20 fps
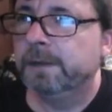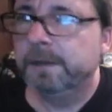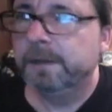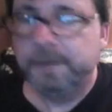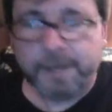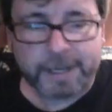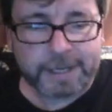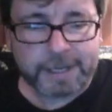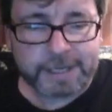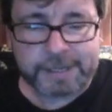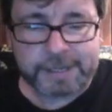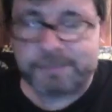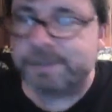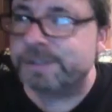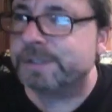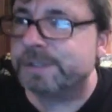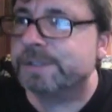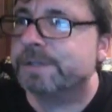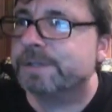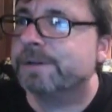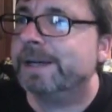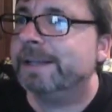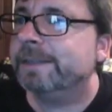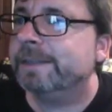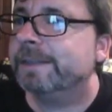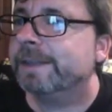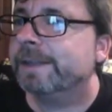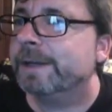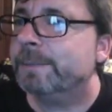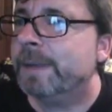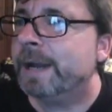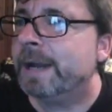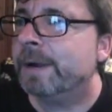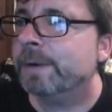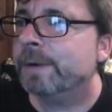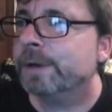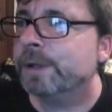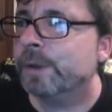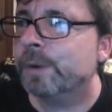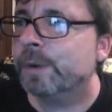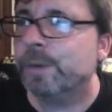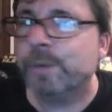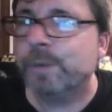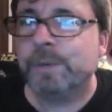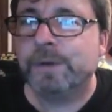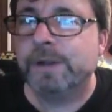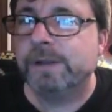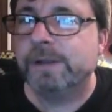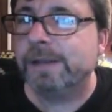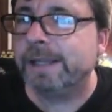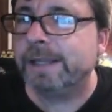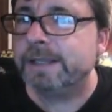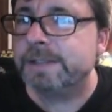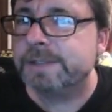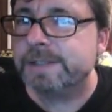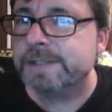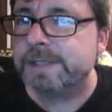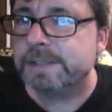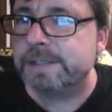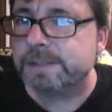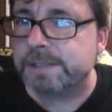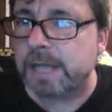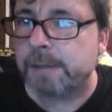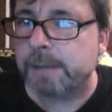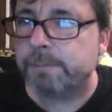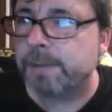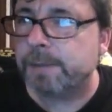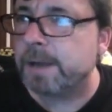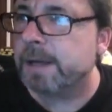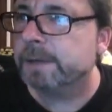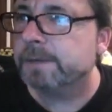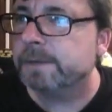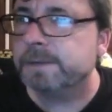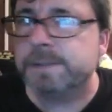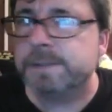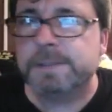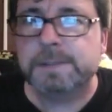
Hey, Mrs. Green Thumb, how are you? Glad to see you stop by. This is